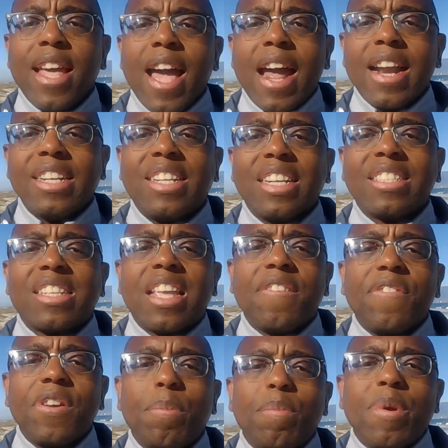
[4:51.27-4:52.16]
and it has
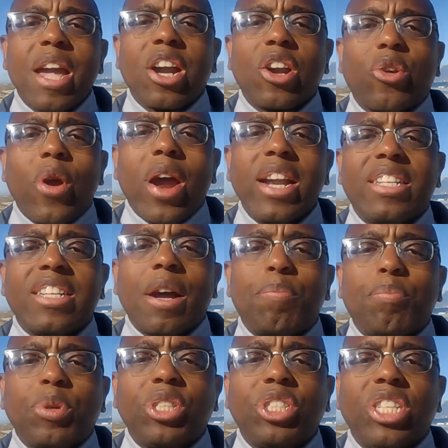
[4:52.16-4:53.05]
given me a greater
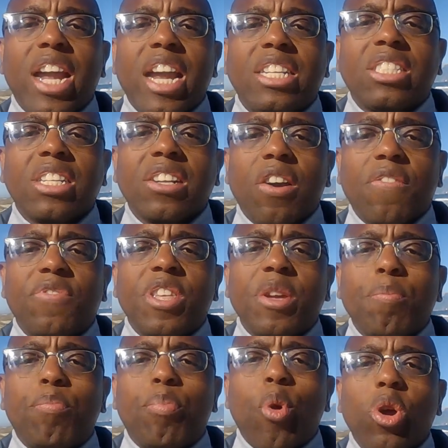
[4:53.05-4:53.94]
appreciation of the
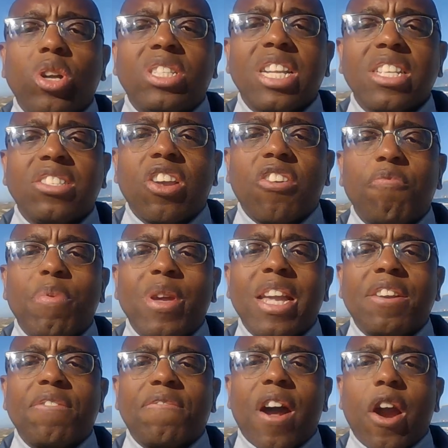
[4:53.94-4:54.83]
importance of being
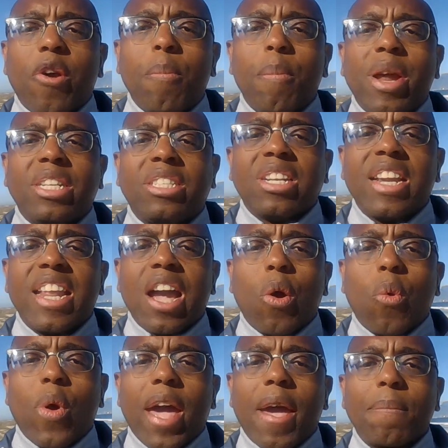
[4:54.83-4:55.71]
environmentally
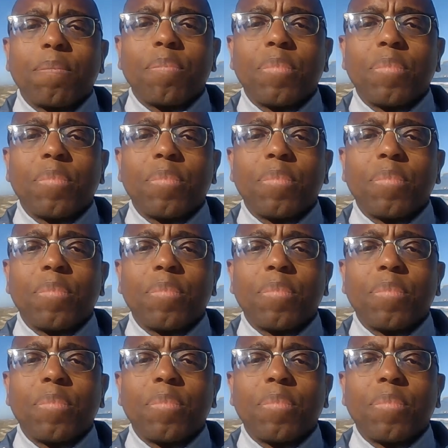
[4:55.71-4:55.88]
aware,